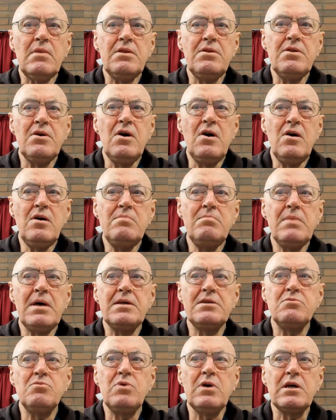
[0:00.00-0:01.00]
time
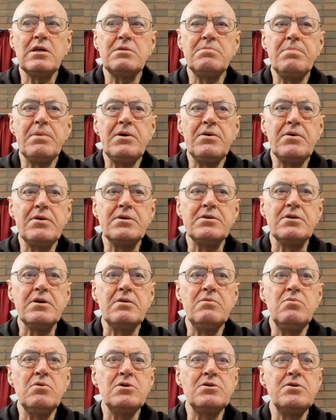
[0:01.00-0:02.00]
as we experience
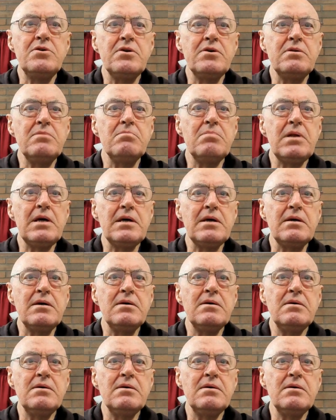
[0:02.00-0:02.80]
it was not in play.